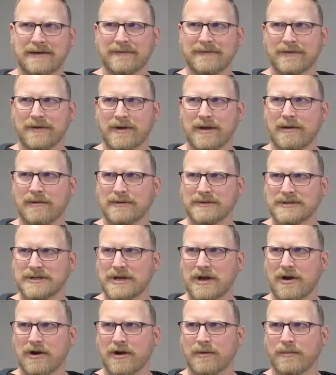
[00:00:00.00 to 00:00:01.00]
even though he was a
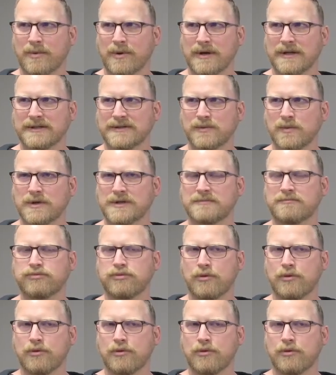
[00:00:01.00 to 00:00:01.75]
younger prince, which